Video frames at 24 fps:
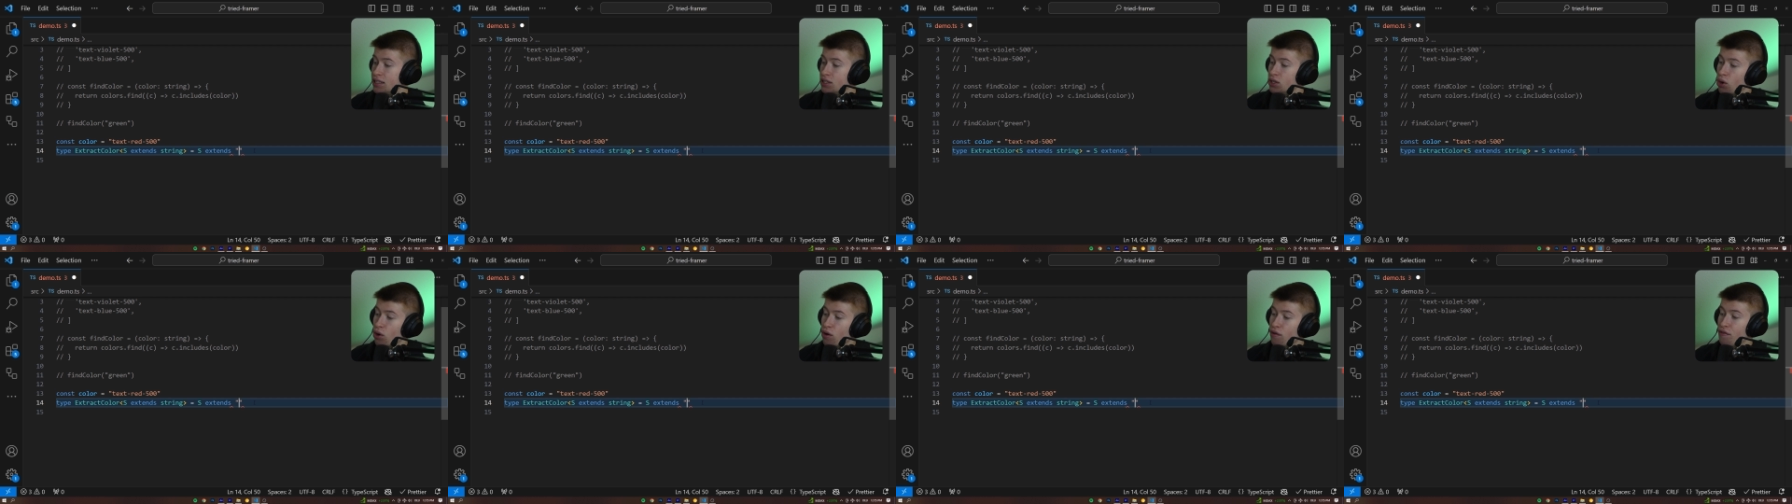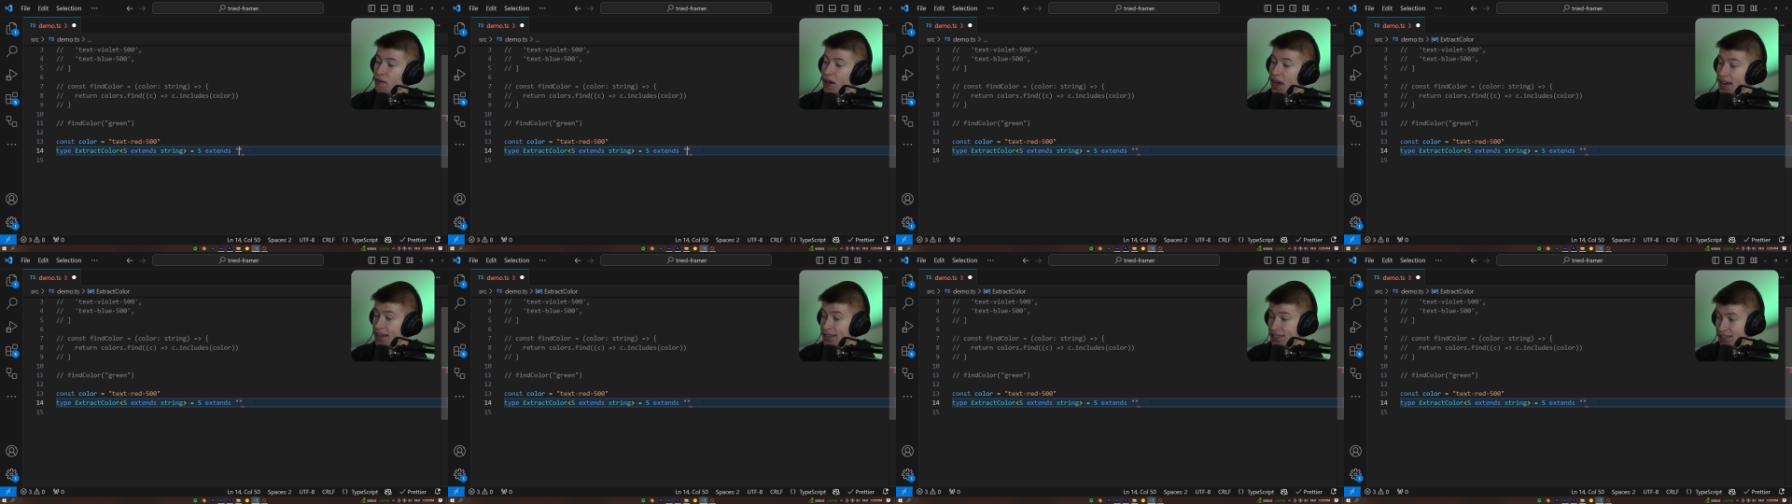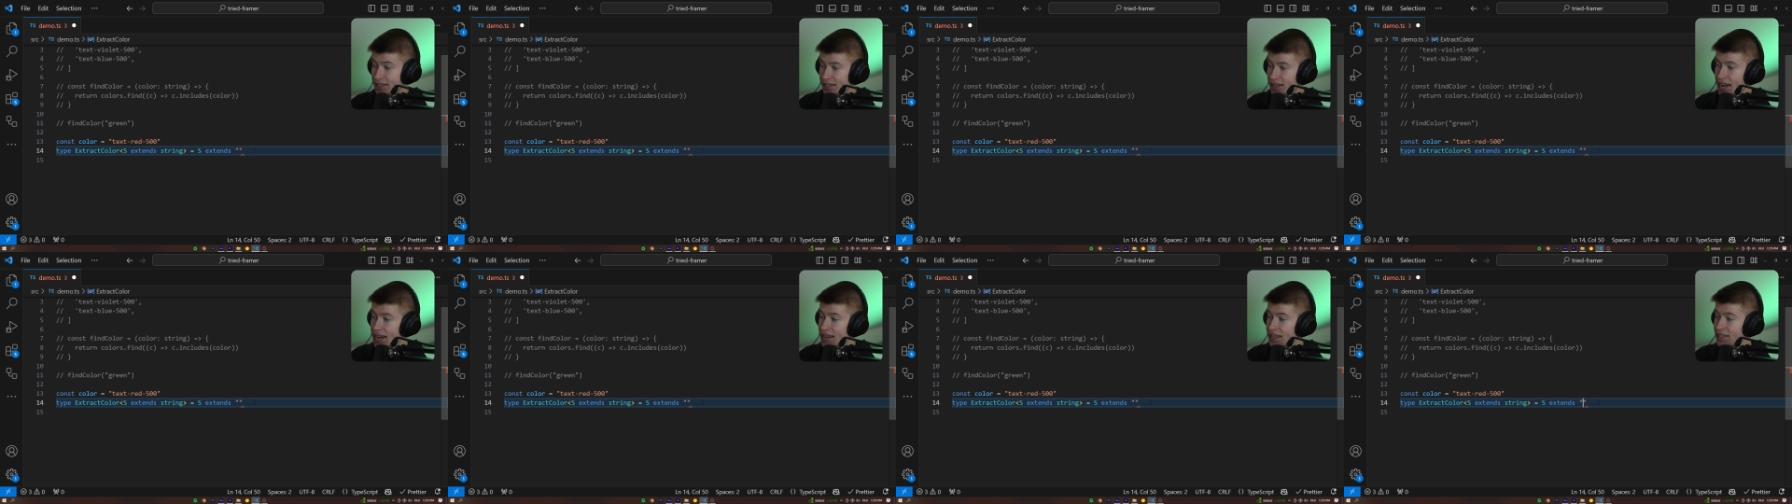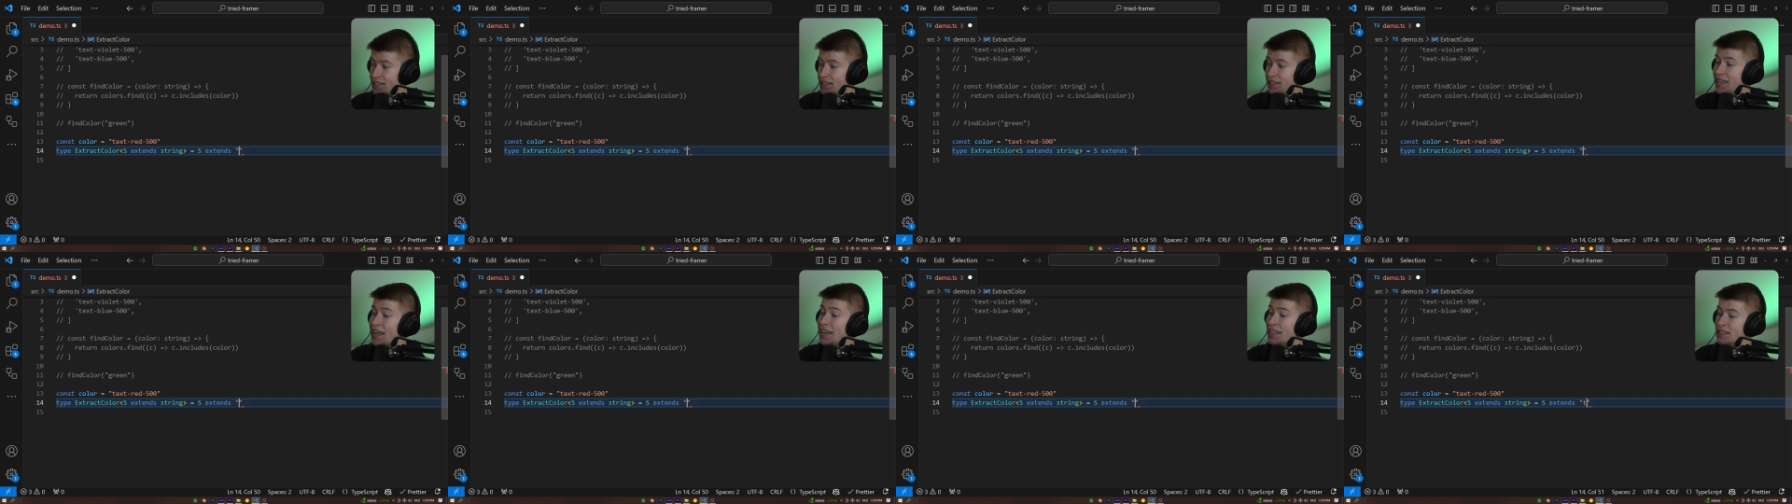So if S
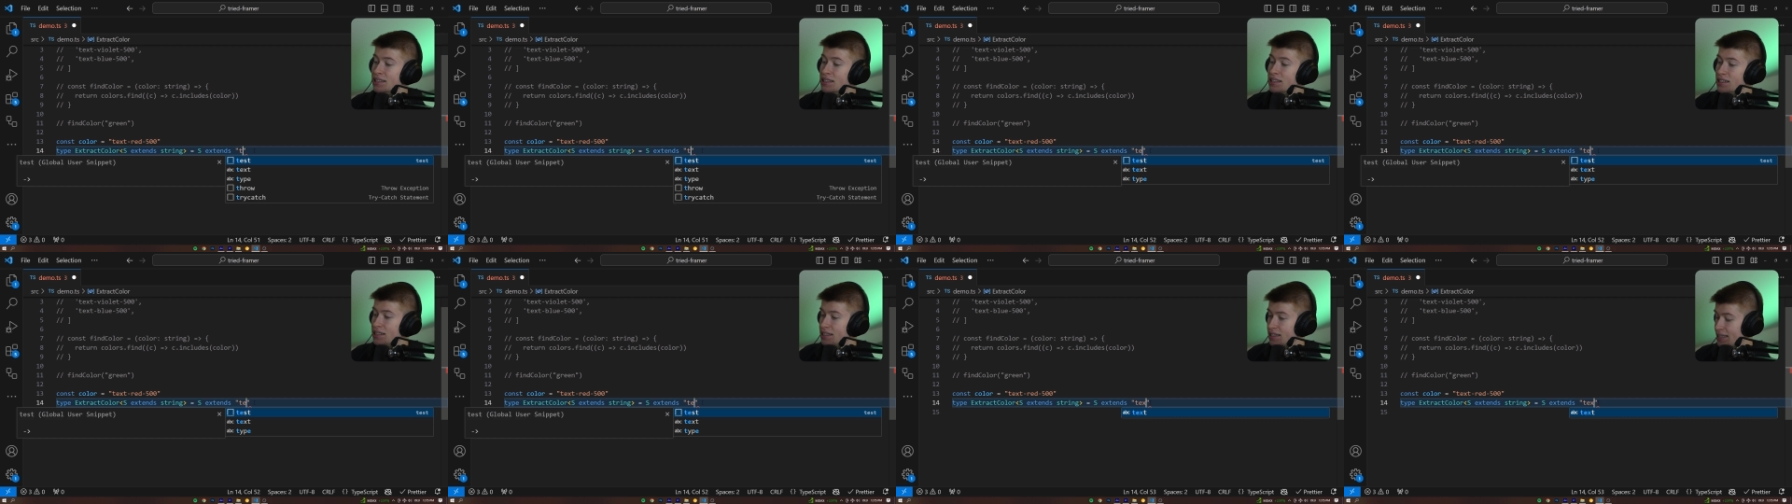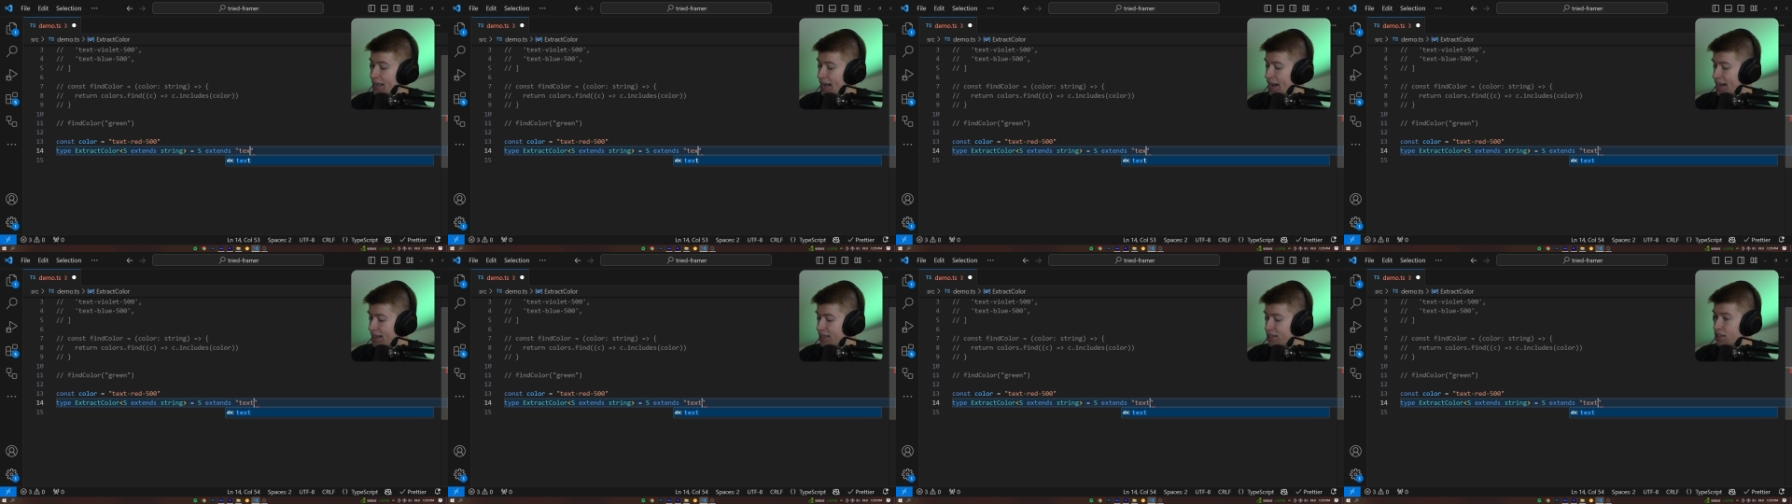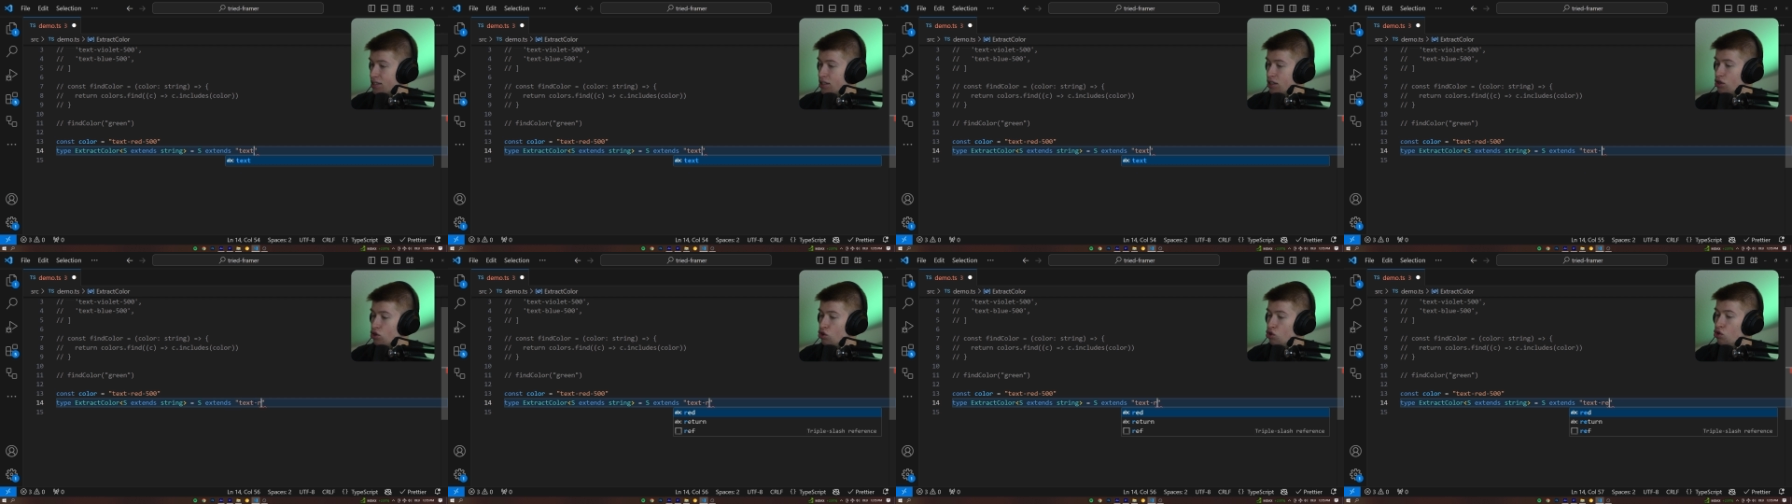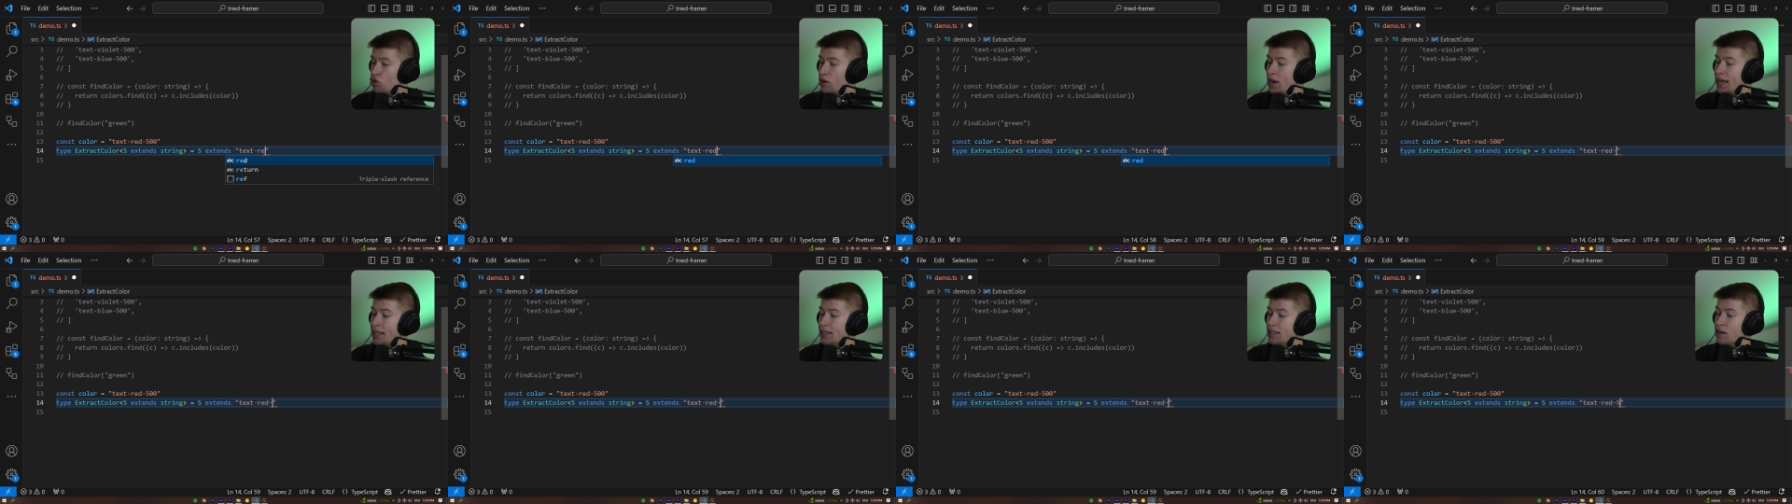extends text
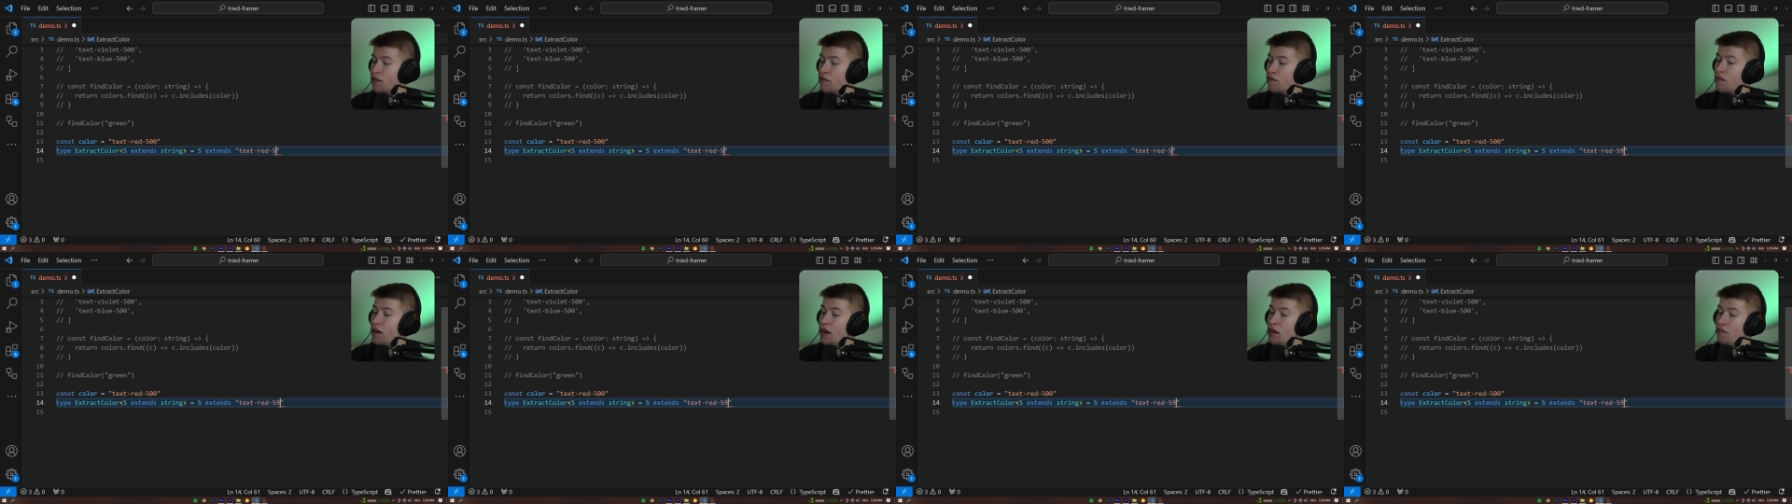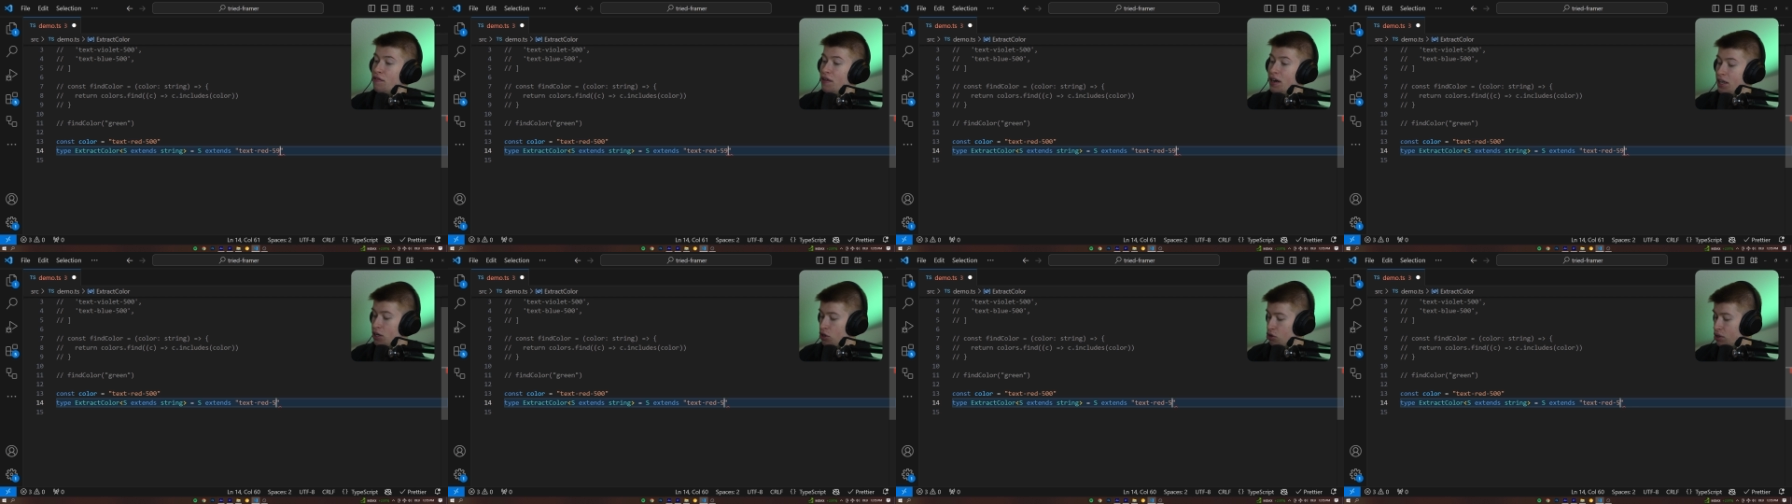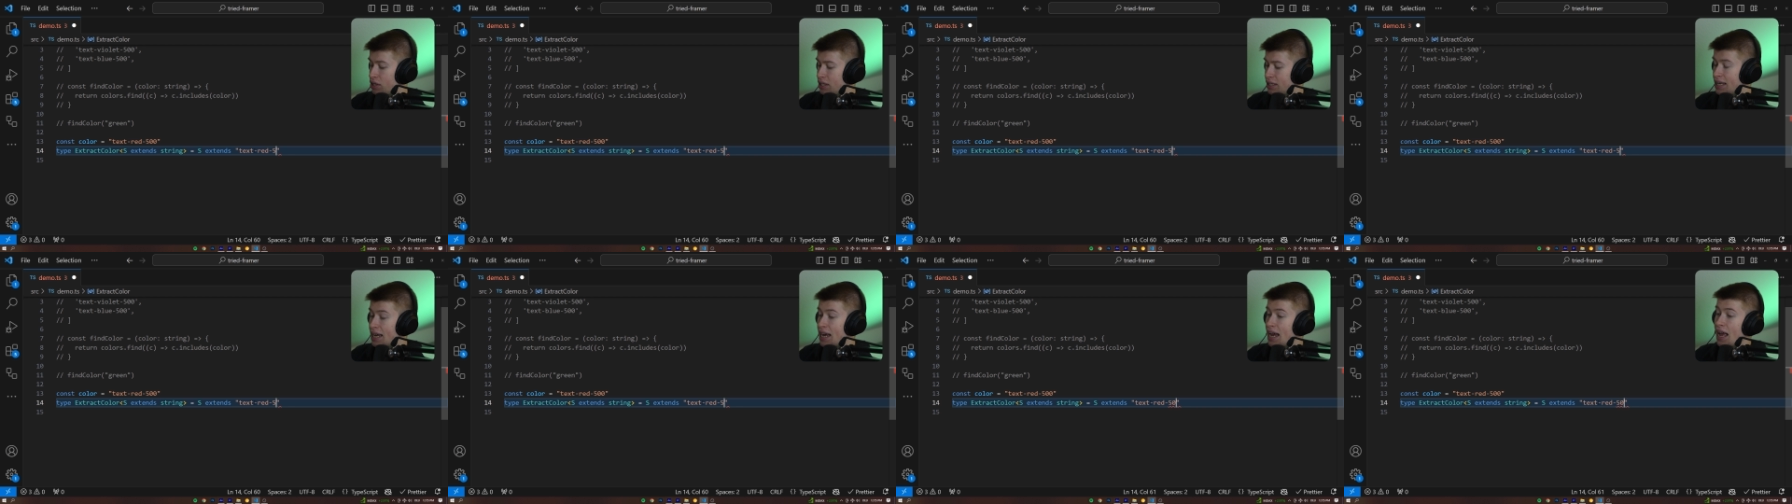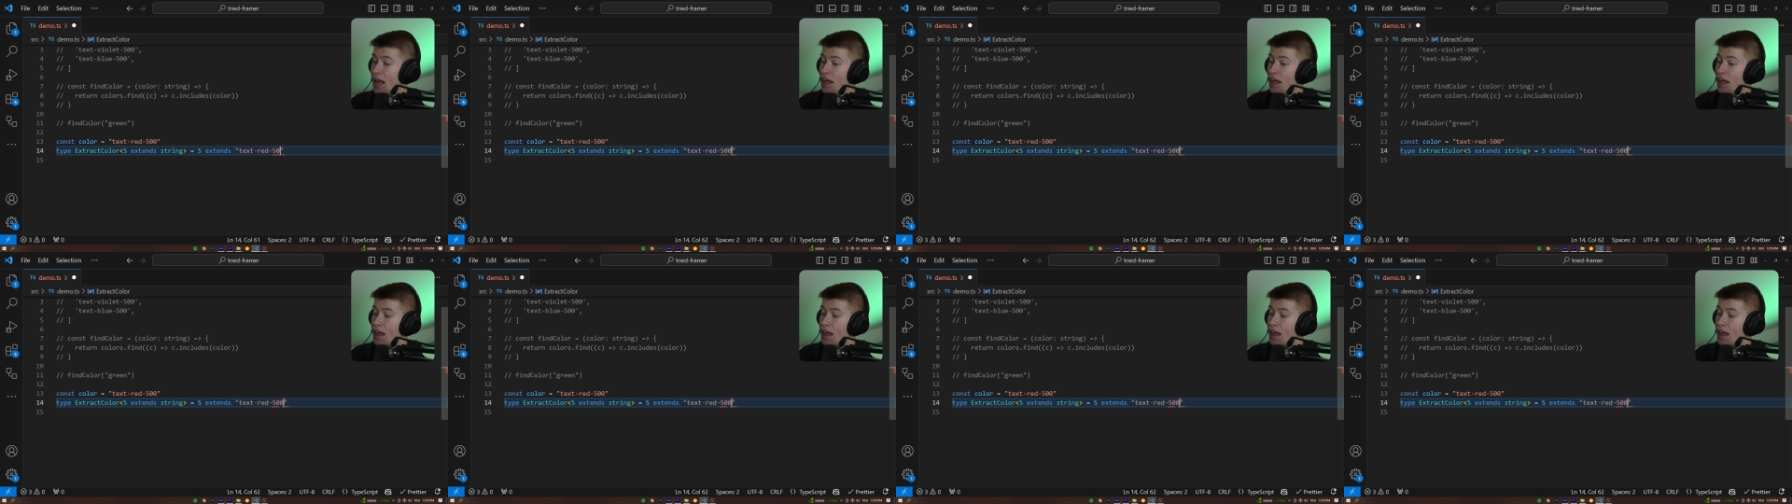red 500,